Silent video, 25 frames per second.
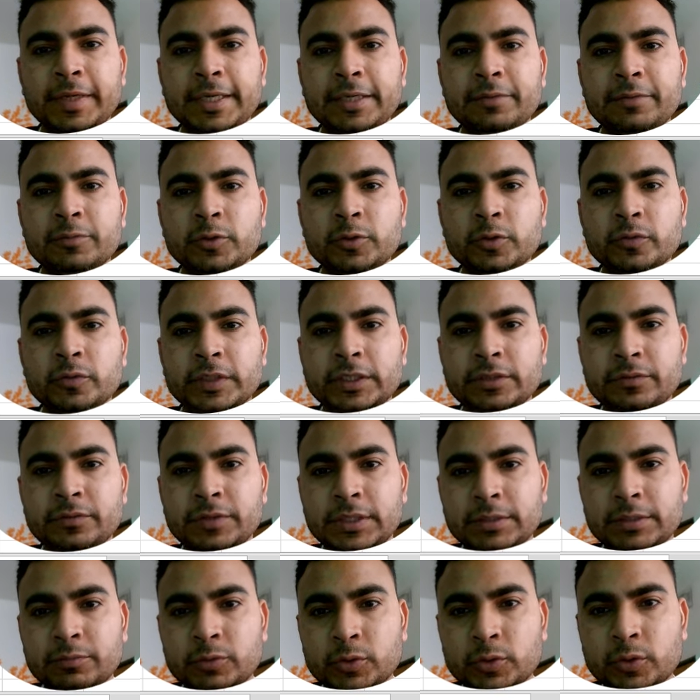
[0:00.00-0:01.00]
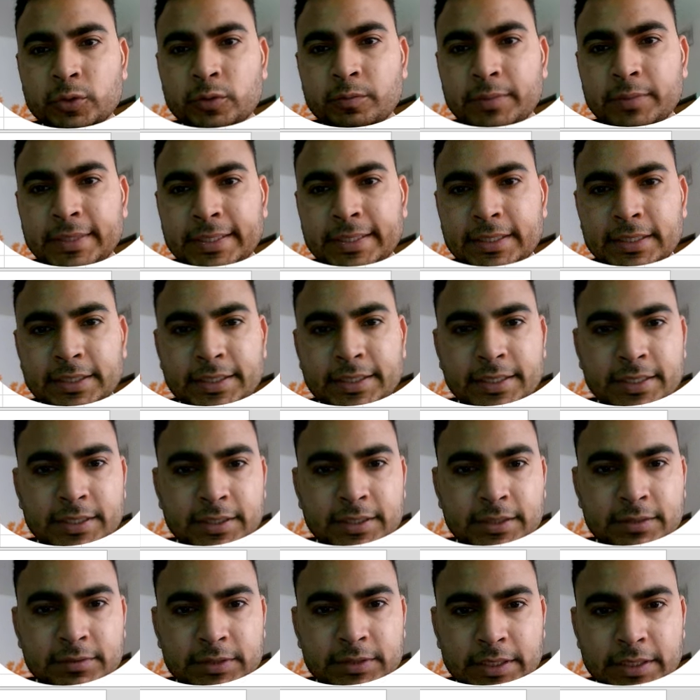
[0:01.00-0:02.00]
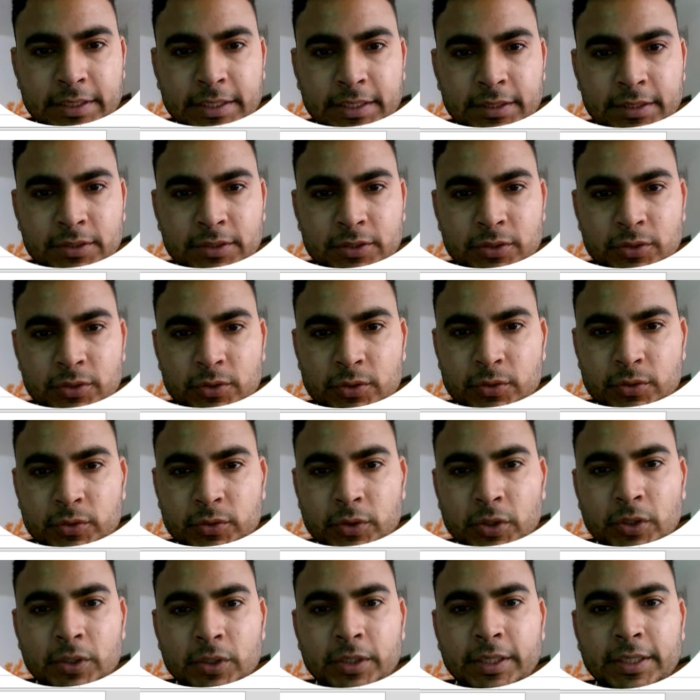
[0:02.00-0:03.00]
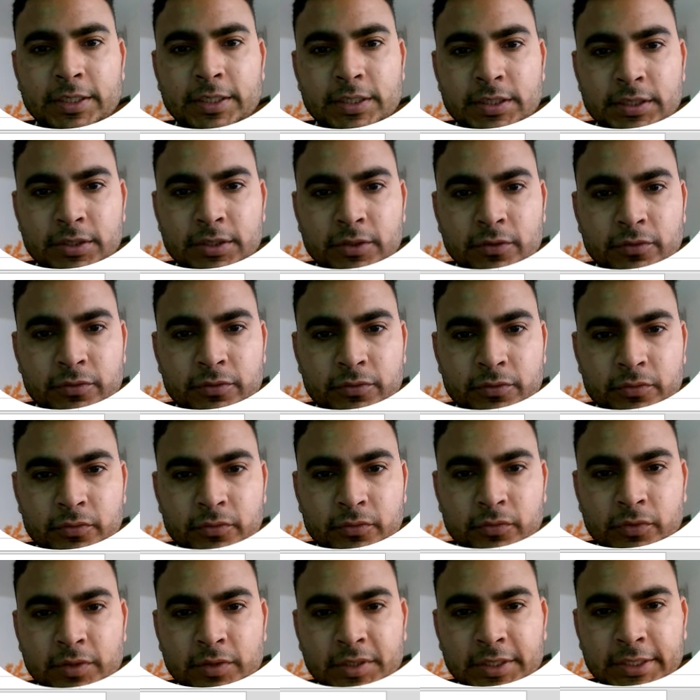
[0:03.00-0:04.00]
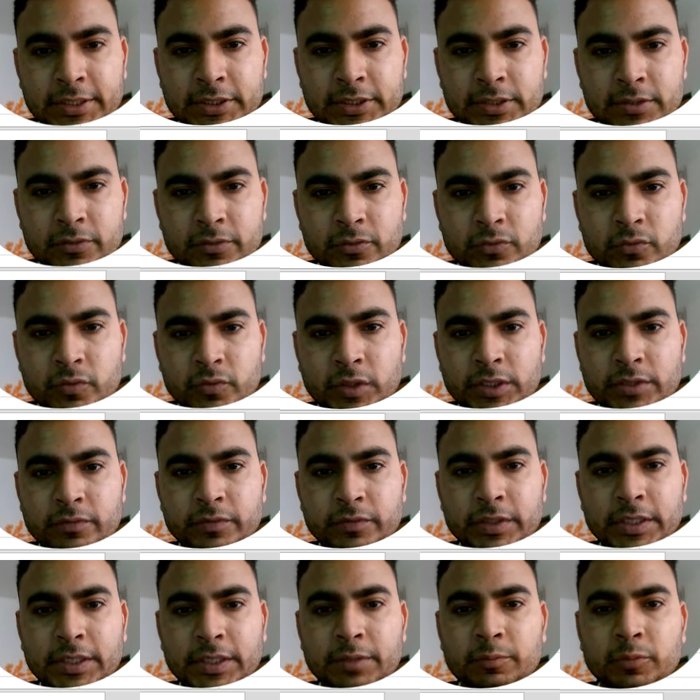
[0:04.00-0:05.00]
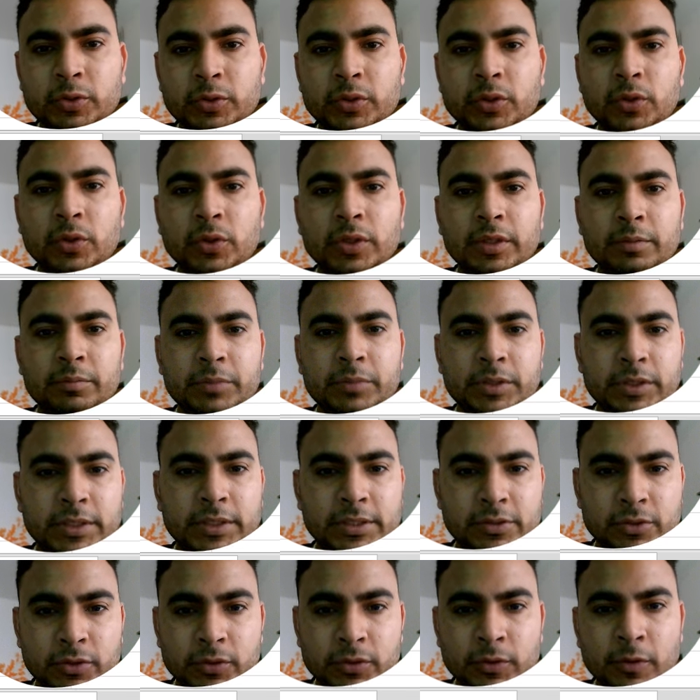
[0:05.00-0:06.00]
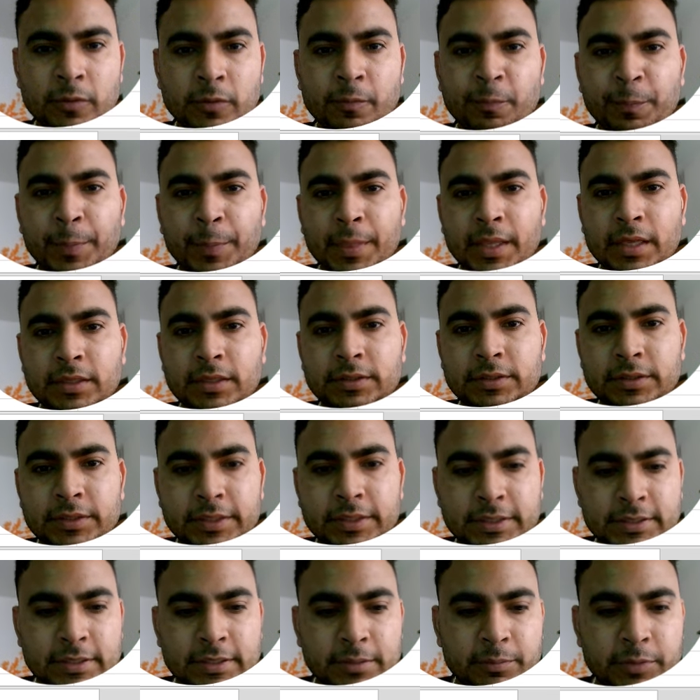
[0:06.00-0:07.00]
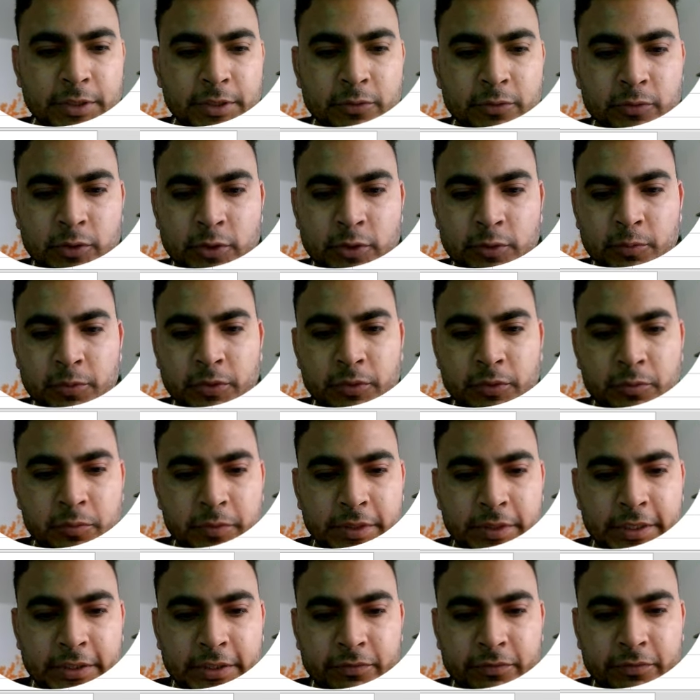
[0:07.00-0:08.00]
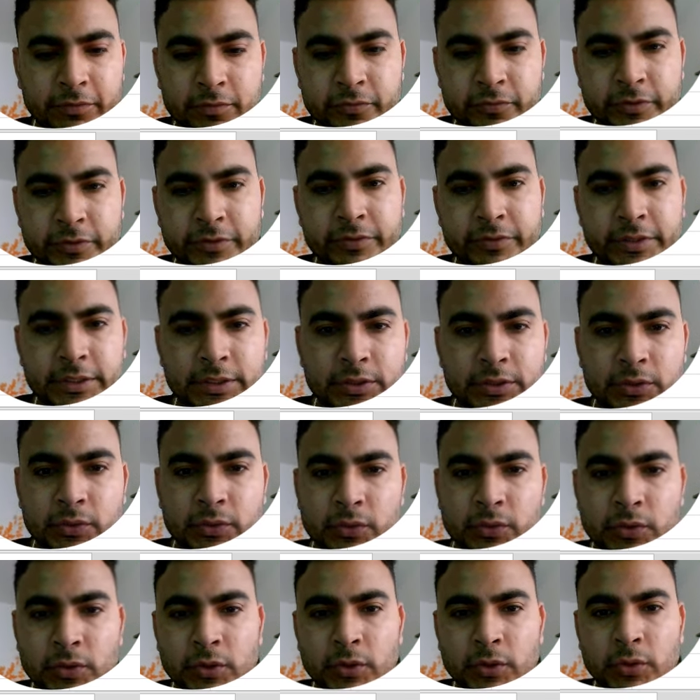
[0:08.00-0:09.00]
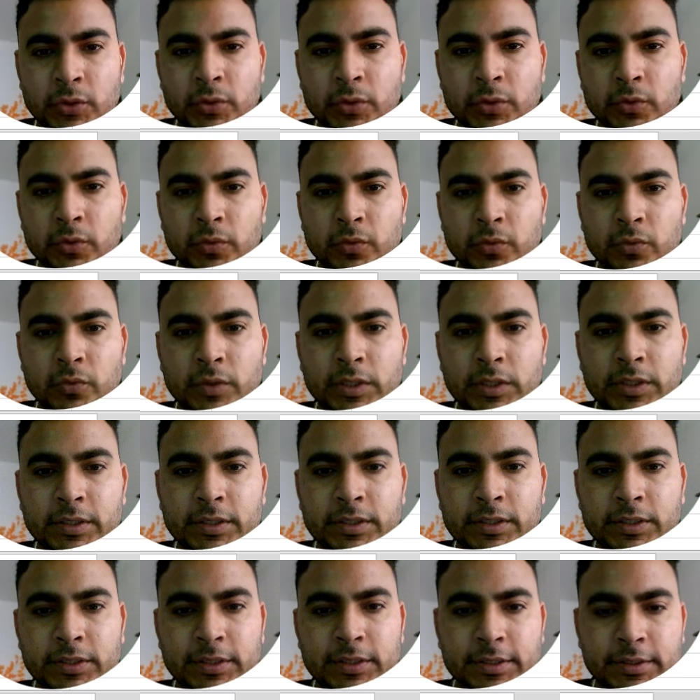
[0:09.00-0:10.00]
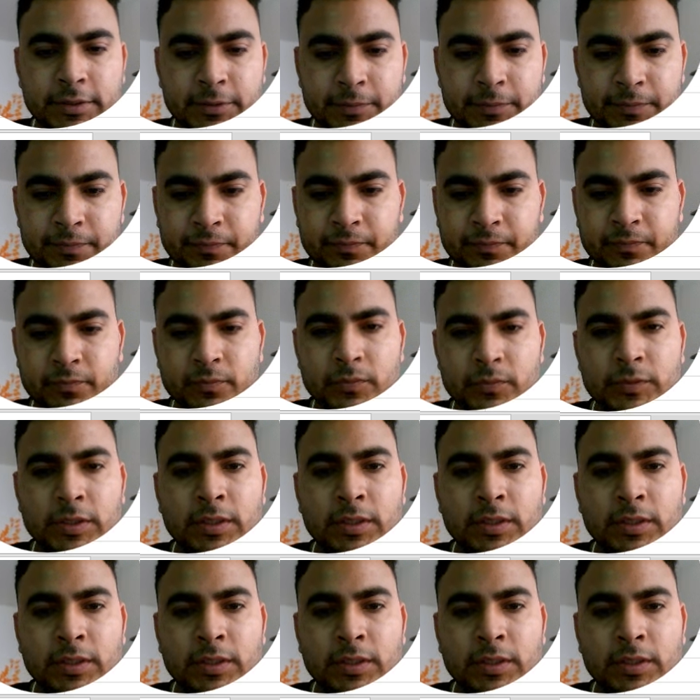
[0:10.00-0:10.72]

There are many more ways. We have to go back again and again. So instead of list, first we can put whole number also. Example, you want to put minimum 50 to 100.